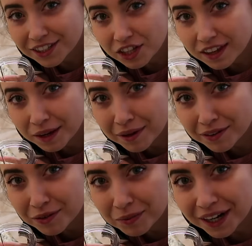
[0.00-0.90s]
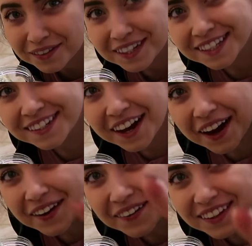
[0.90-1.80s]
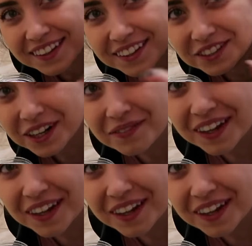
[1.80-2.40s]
Here's the thing I make for breakfast. Oh, the little